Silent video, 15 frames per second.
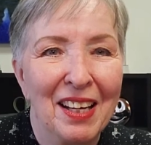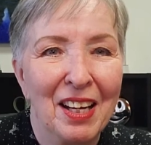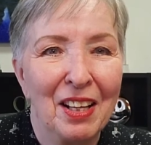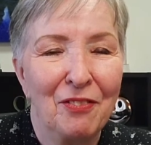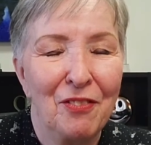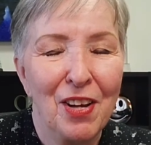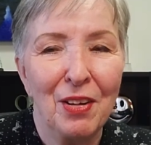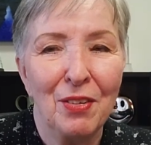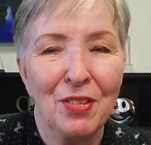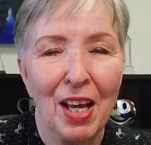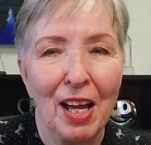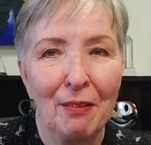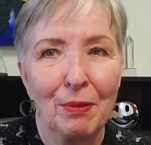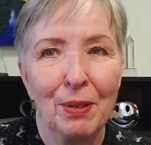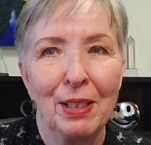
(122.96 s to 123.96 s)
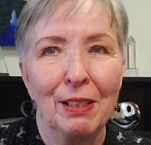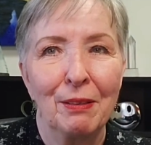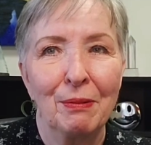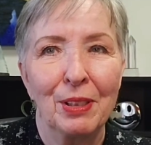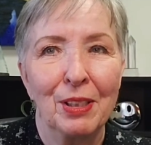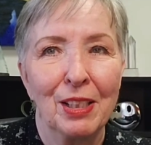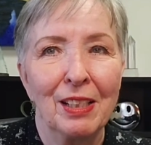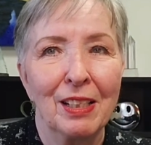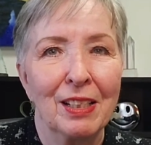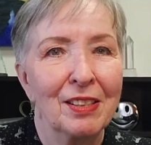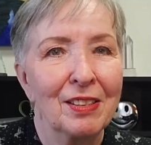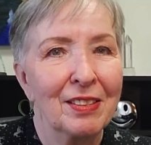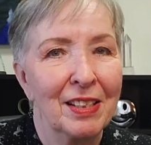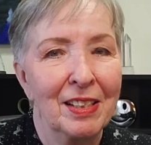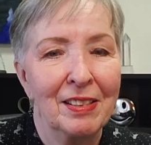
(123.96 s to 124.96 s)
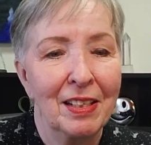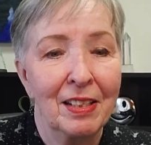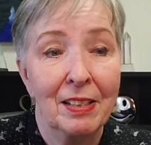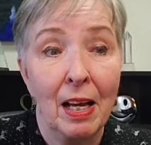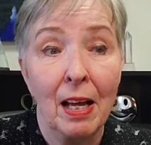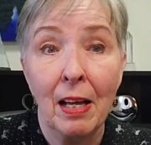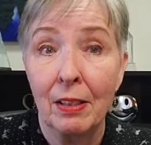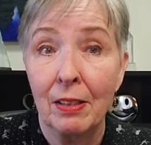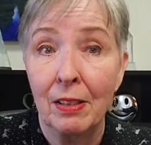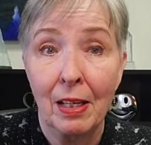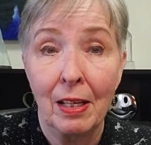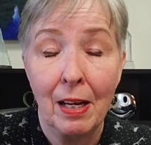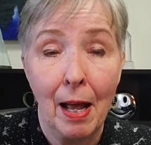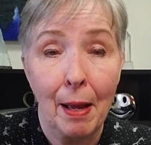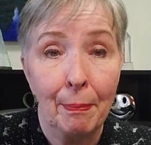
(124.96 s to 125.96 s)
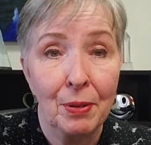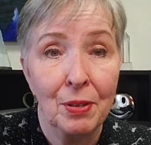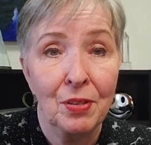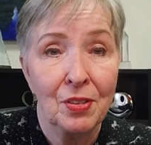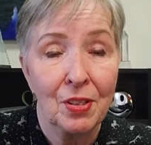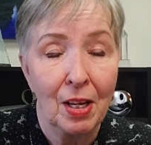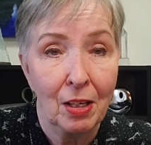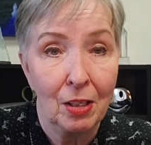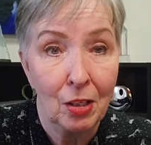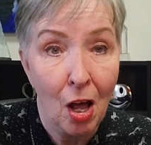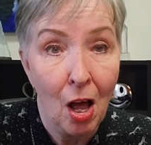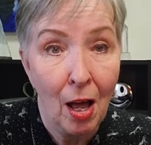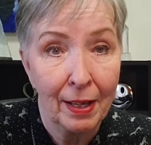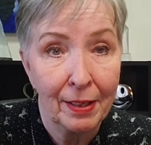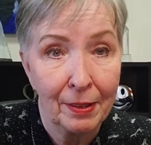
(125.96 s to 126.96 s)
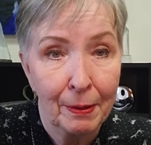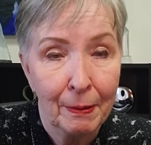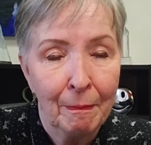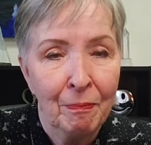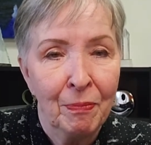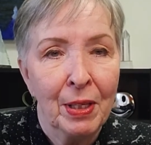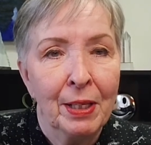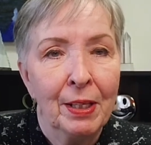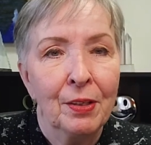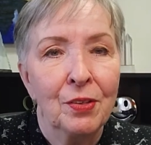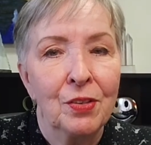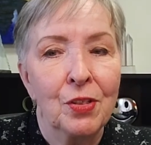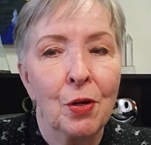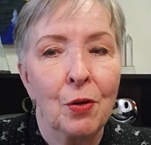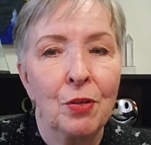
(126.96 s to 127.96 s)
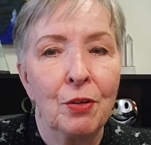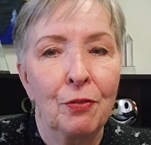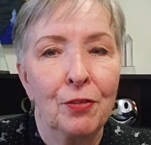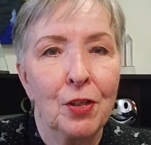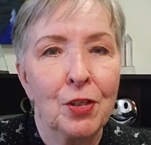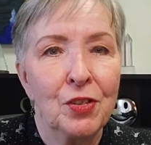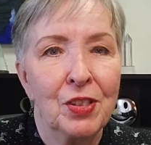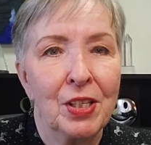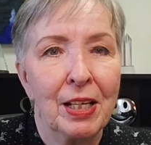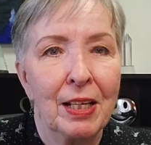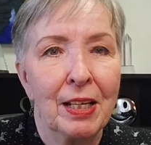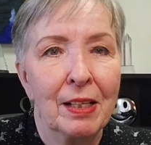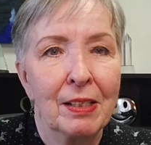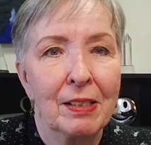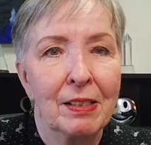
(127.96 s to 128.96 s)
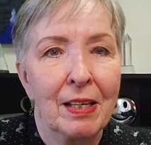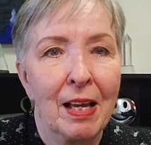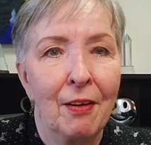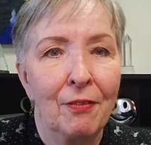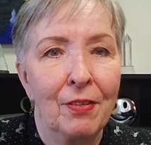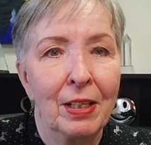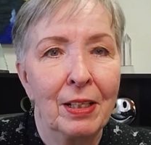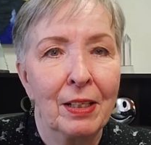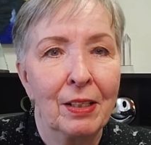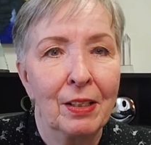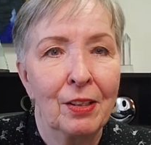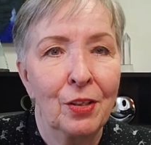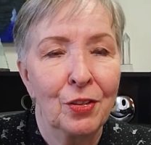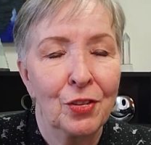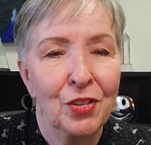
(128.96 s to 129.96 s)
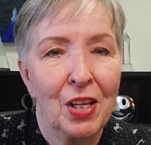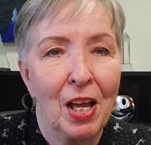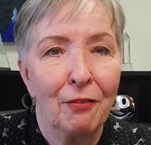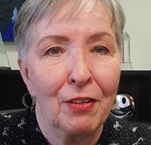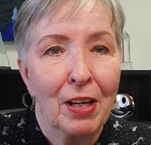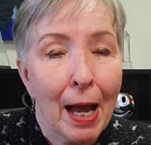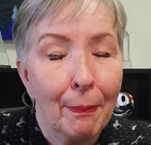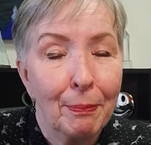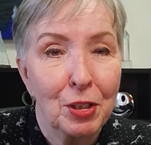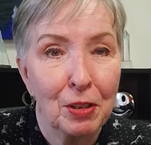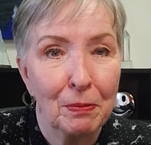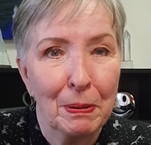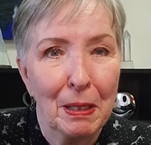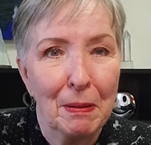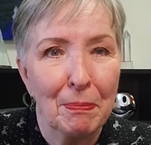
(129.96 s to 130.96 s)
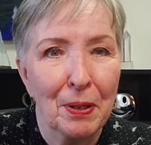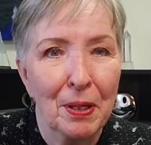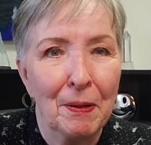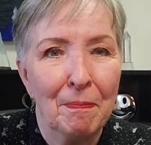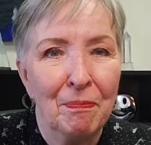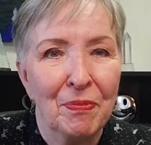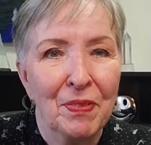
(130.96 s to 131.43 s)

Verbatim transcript: I found that really ridiculous. And they said, yeah, it happens a lot. So the first thing is having your staff capture people